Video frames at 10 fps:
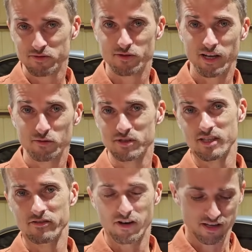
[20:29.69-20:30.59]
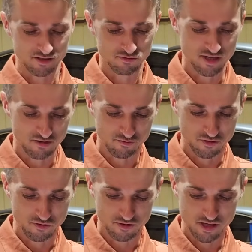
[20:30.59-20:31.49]
try to see if I can do that for
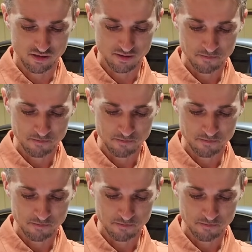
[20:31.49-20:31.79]
you or not.